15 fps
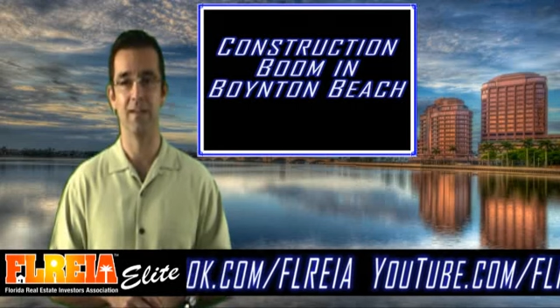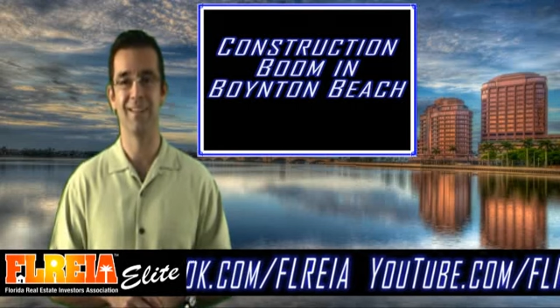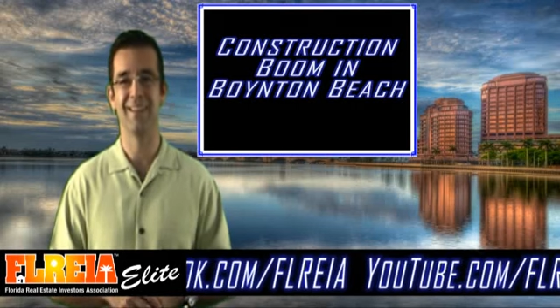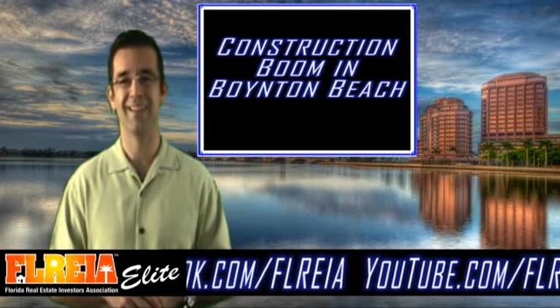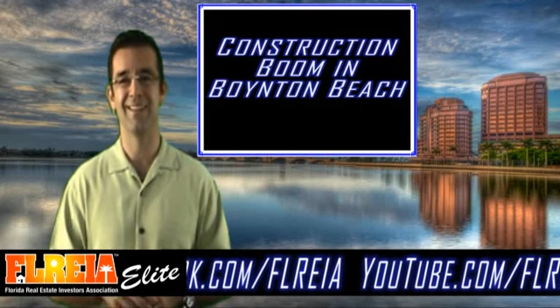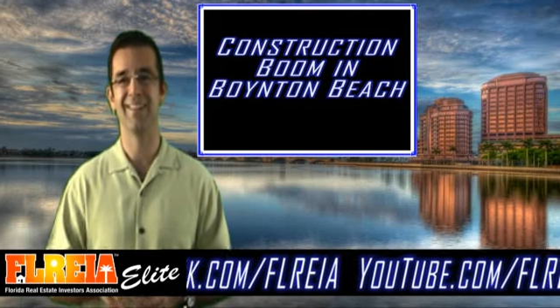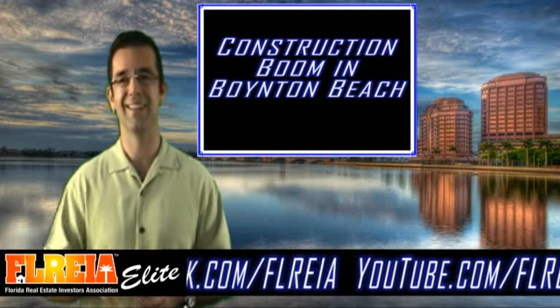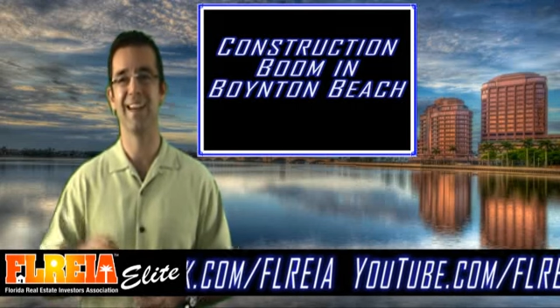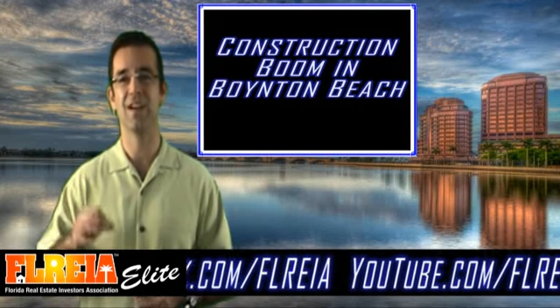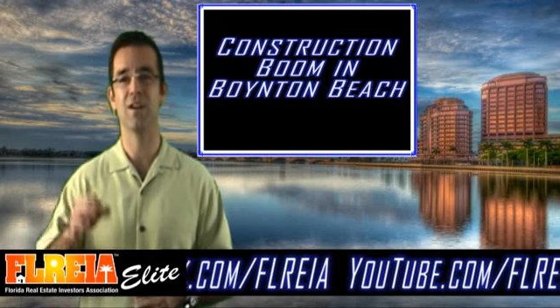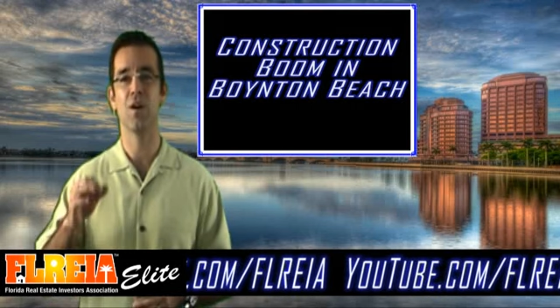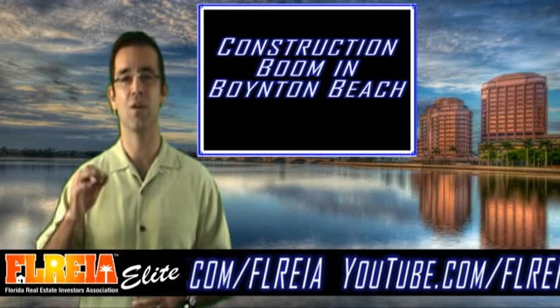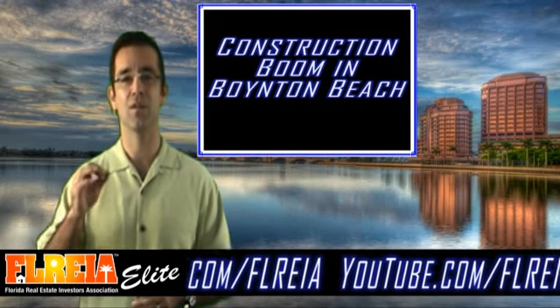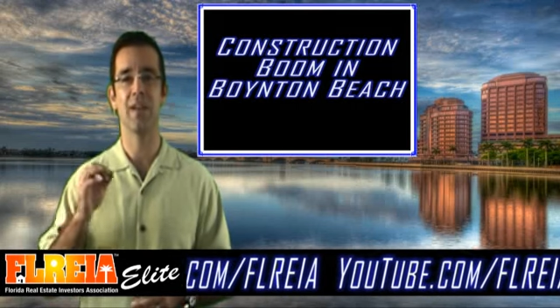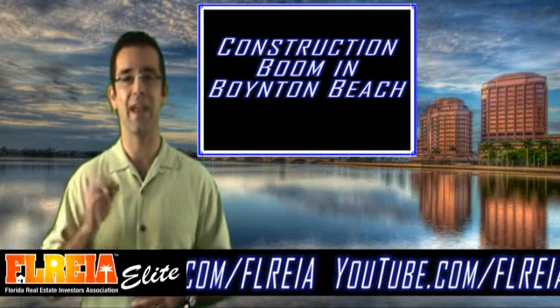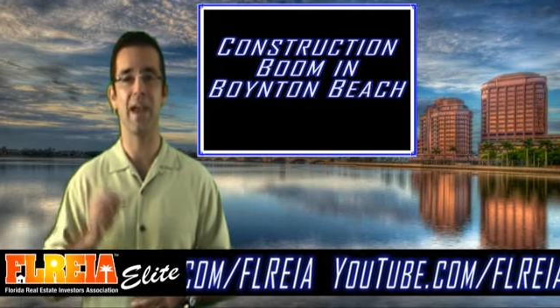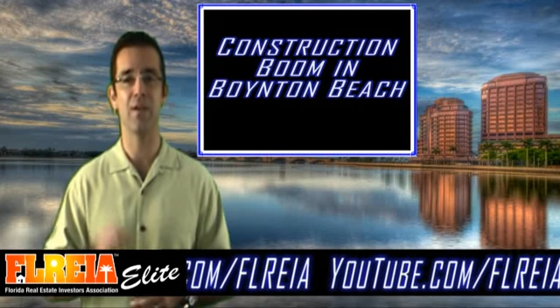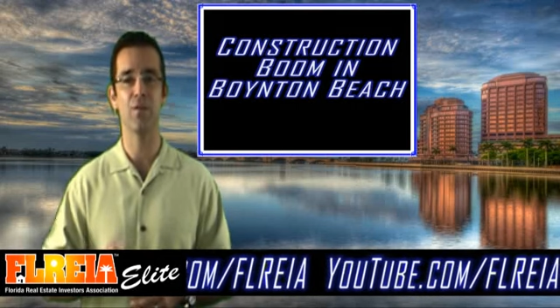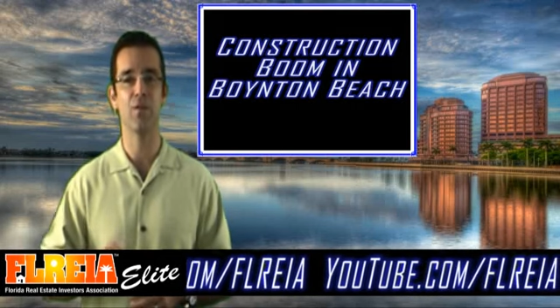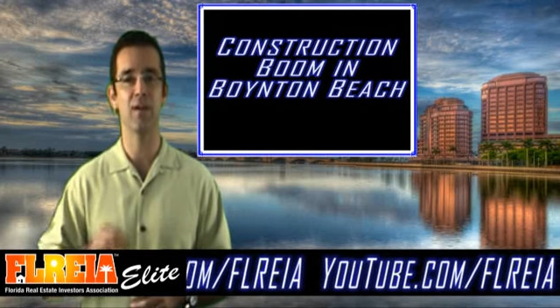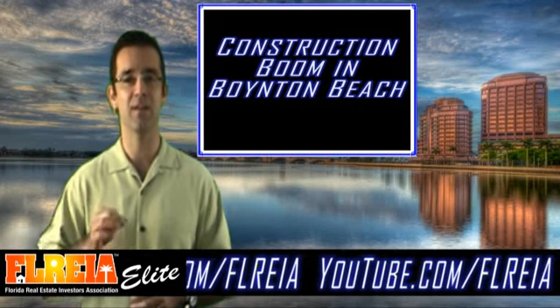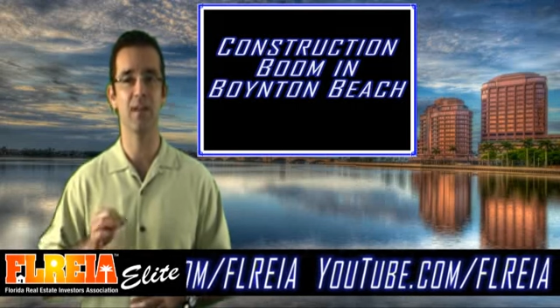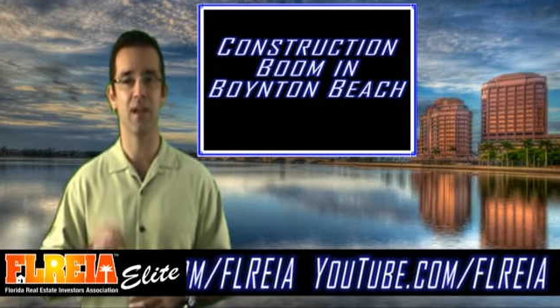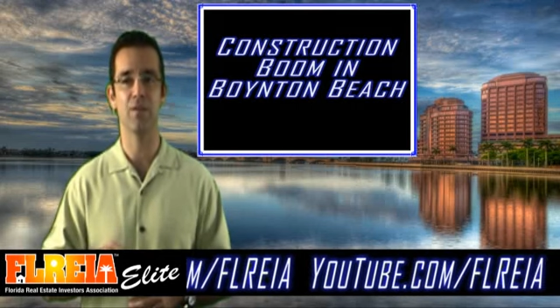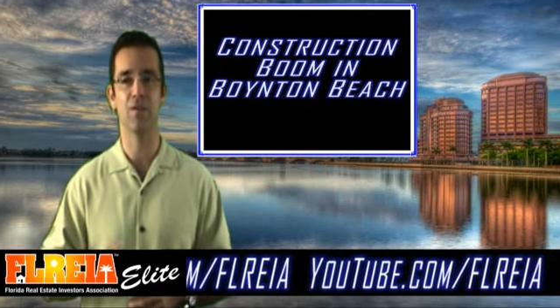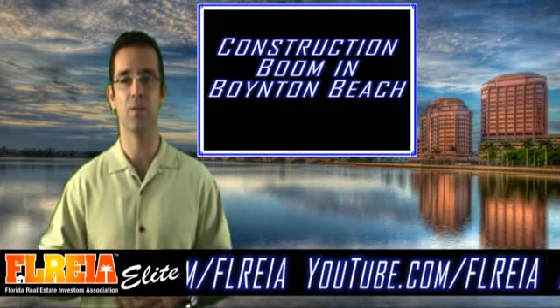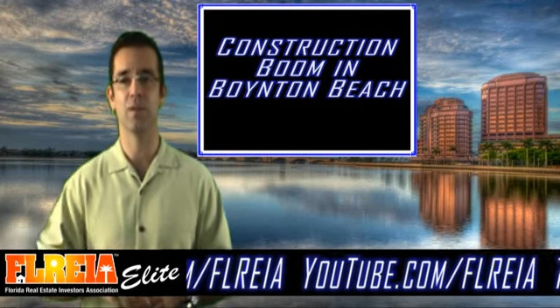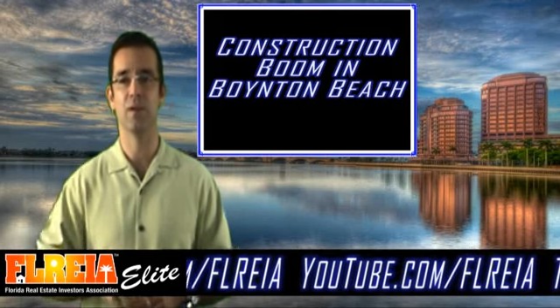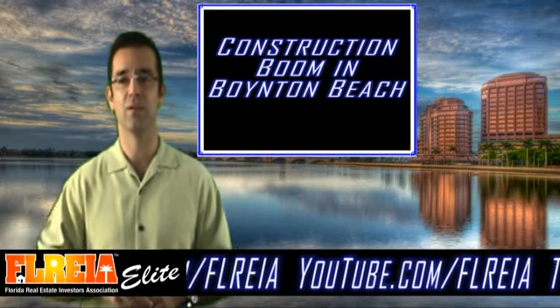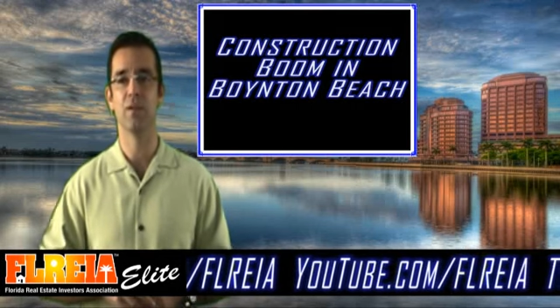He says he's getting calls every day
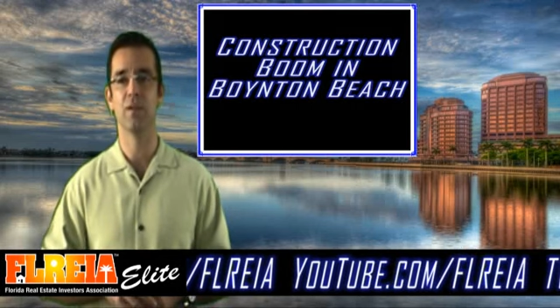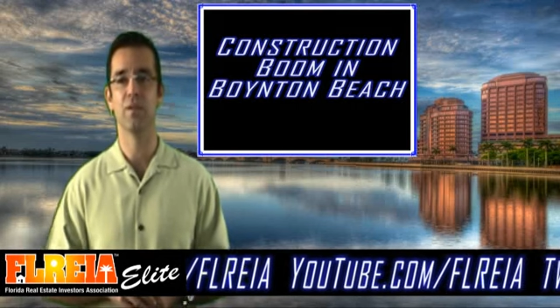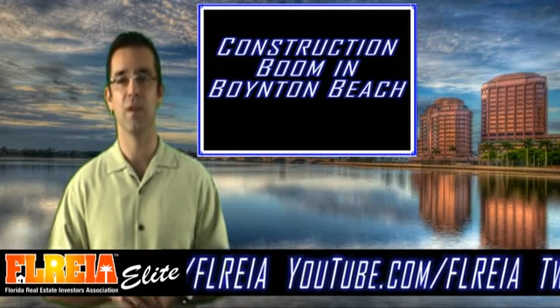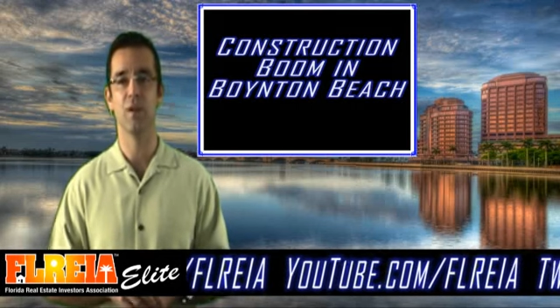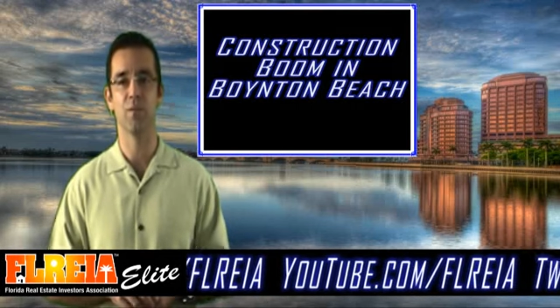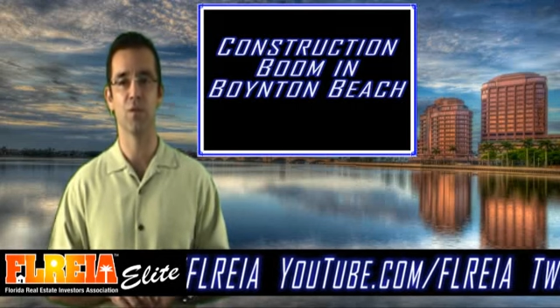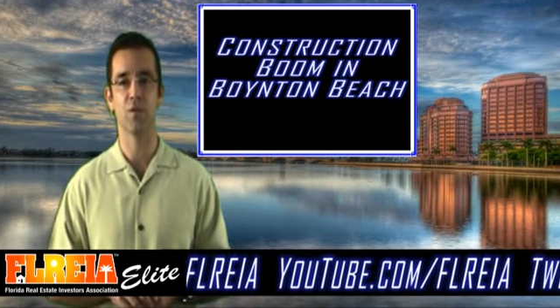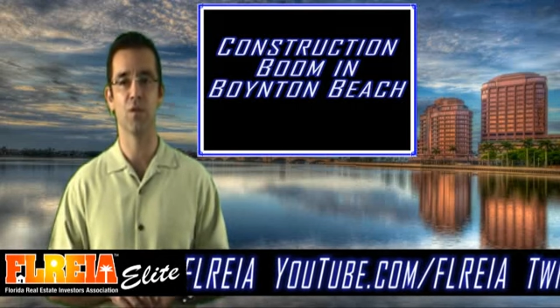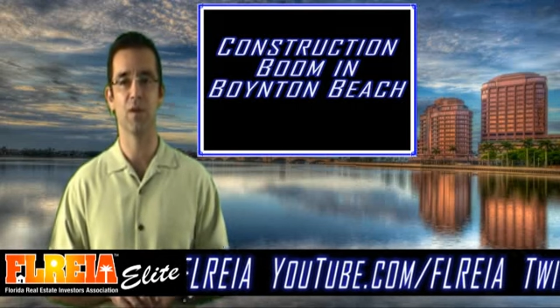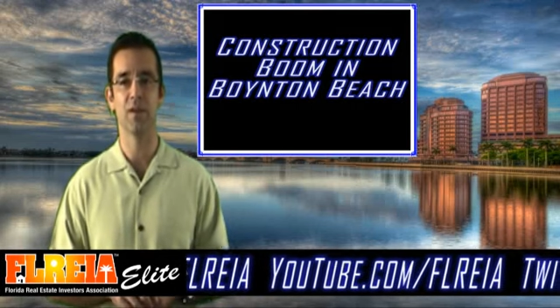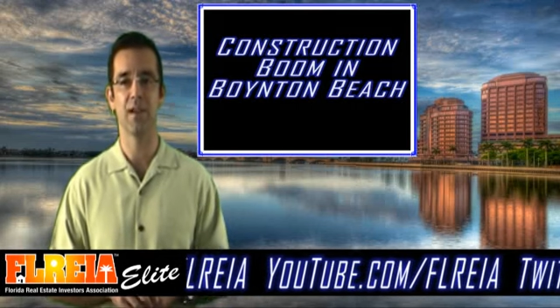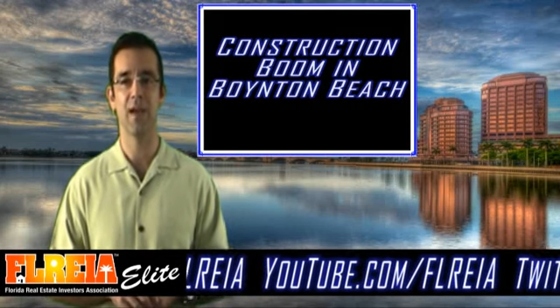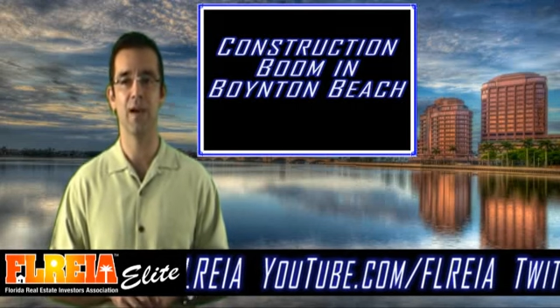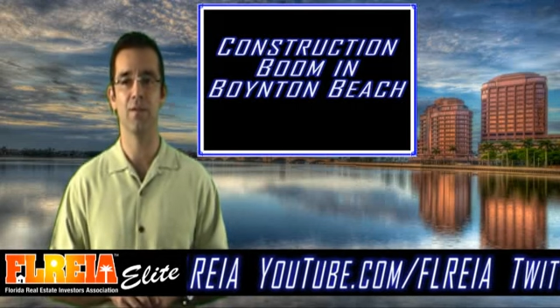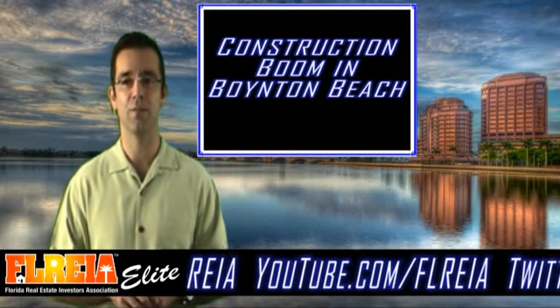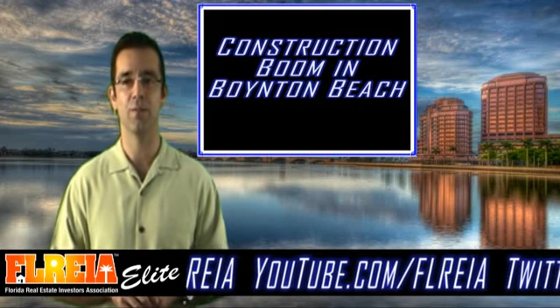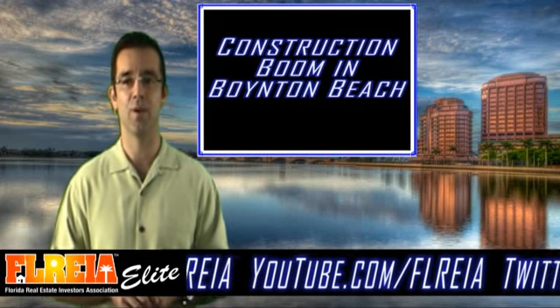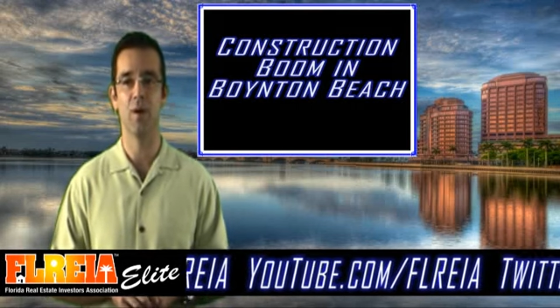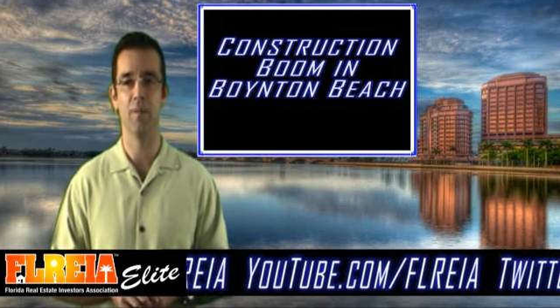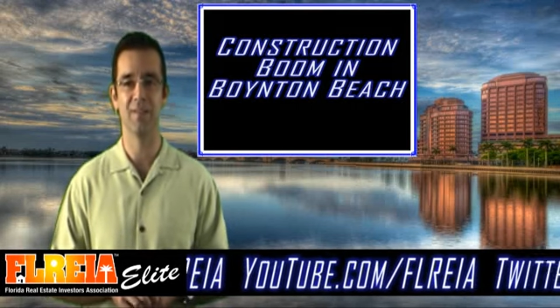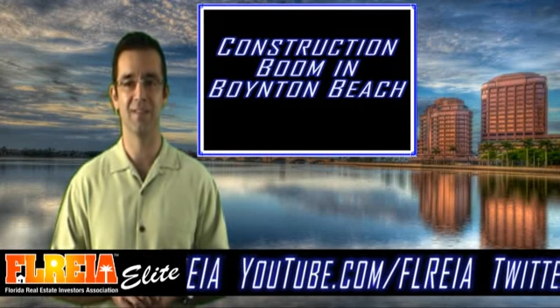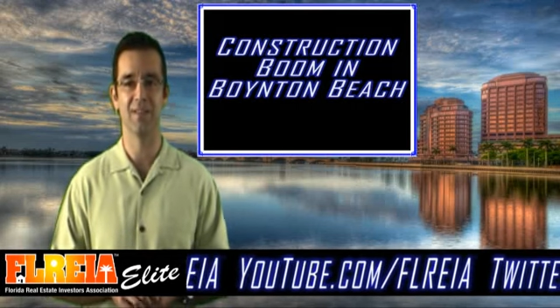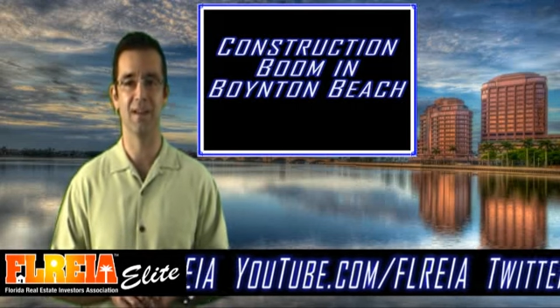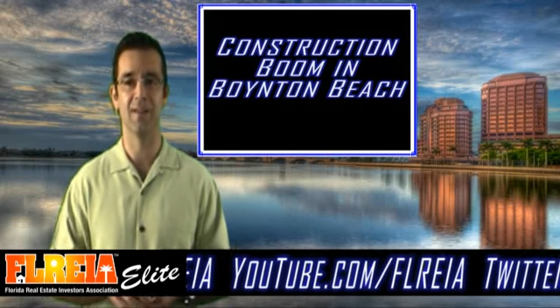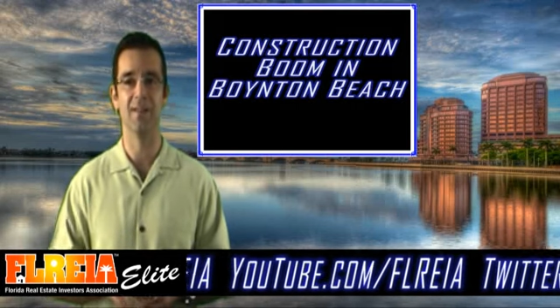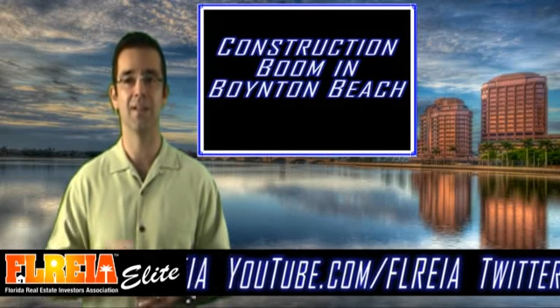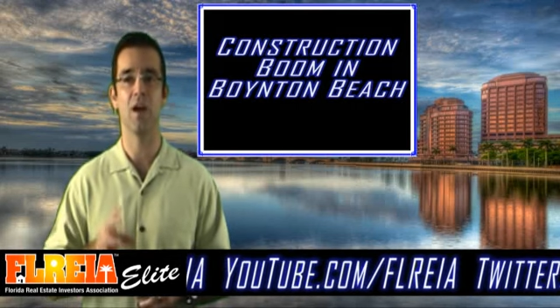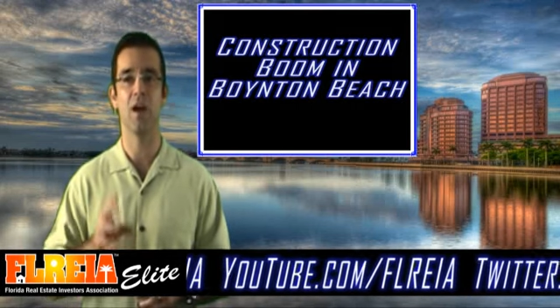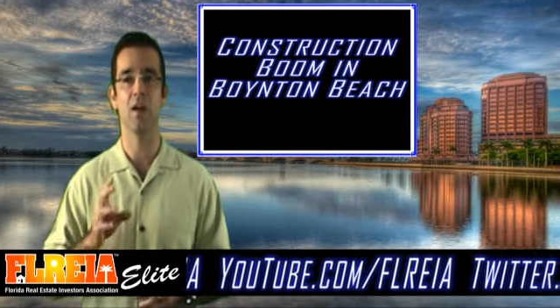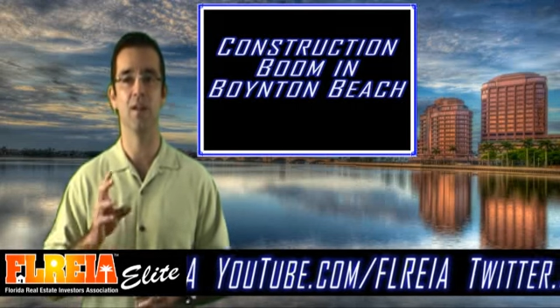from different developers looking to have apartment
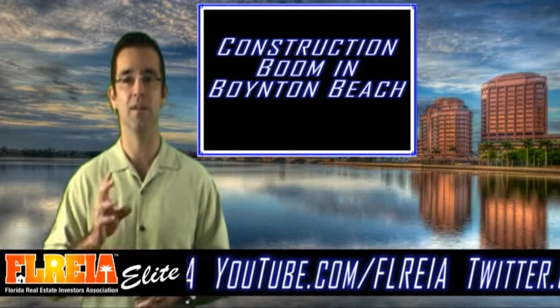studies